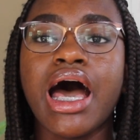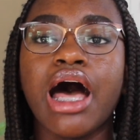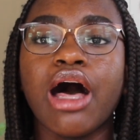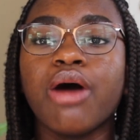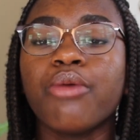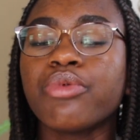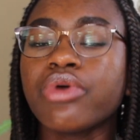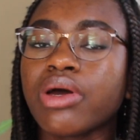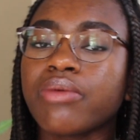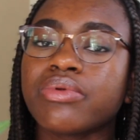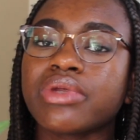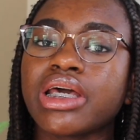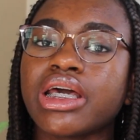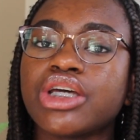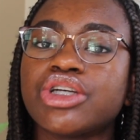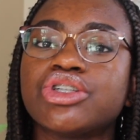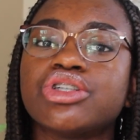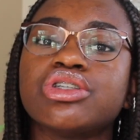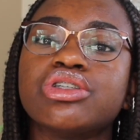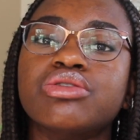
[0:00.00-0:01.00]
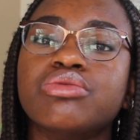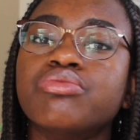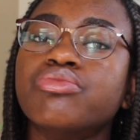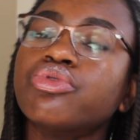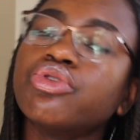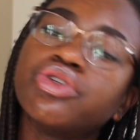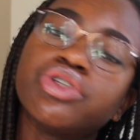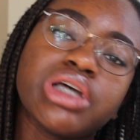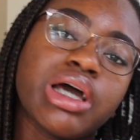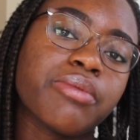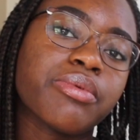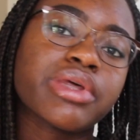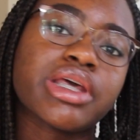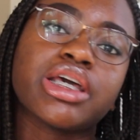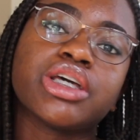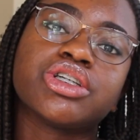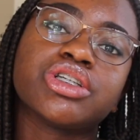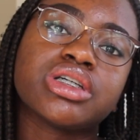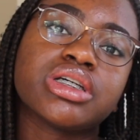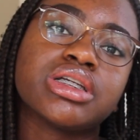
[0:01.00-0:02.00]
help your application, boost your
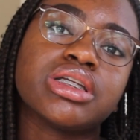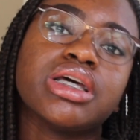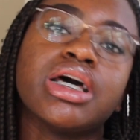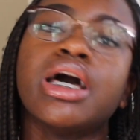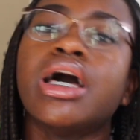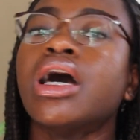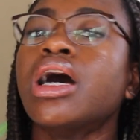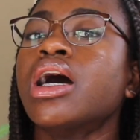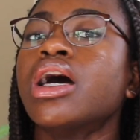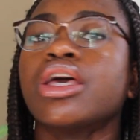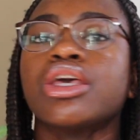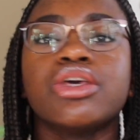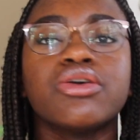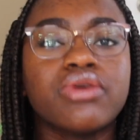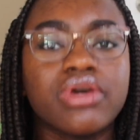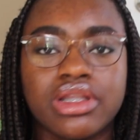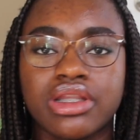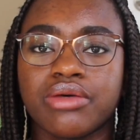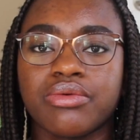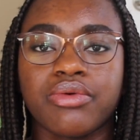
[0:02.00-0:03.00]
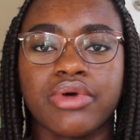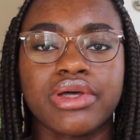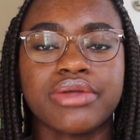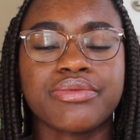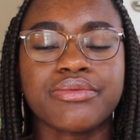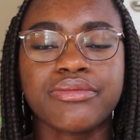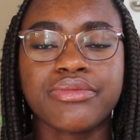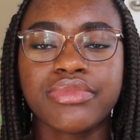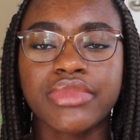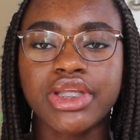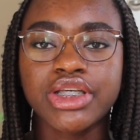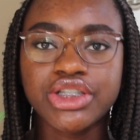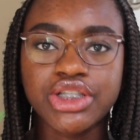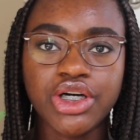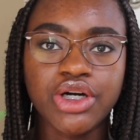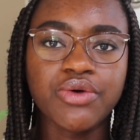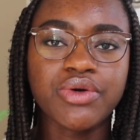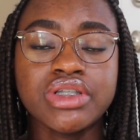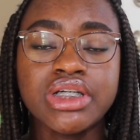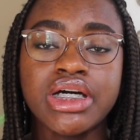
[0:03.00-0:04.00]
application. You get the point.
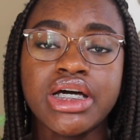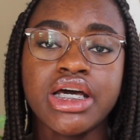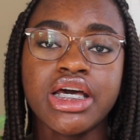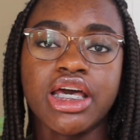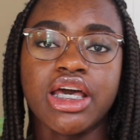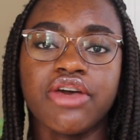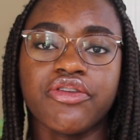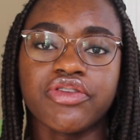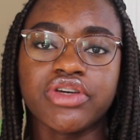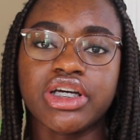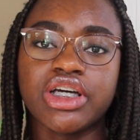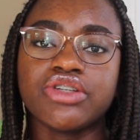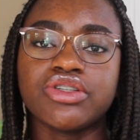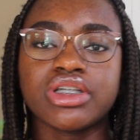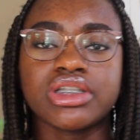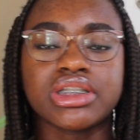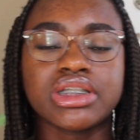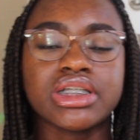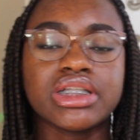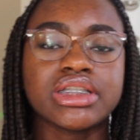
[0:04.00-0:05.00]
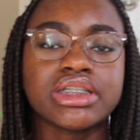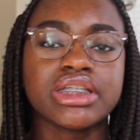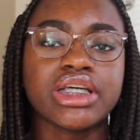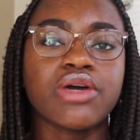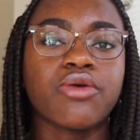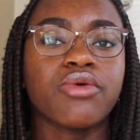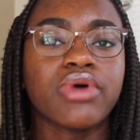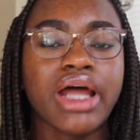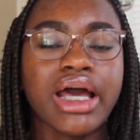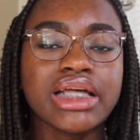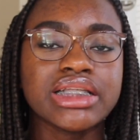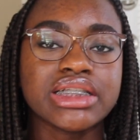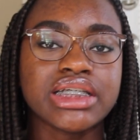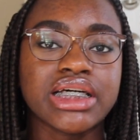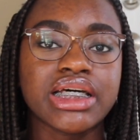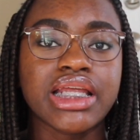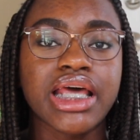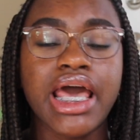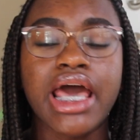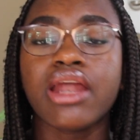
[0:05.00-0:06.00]
So if you're interested in seeing what I
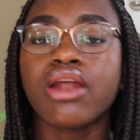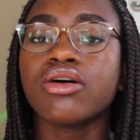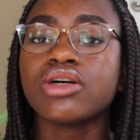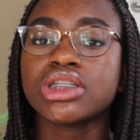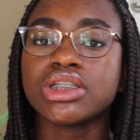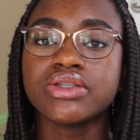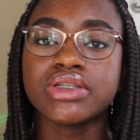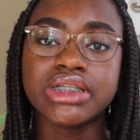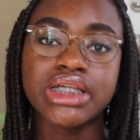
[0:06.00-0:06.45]
did and also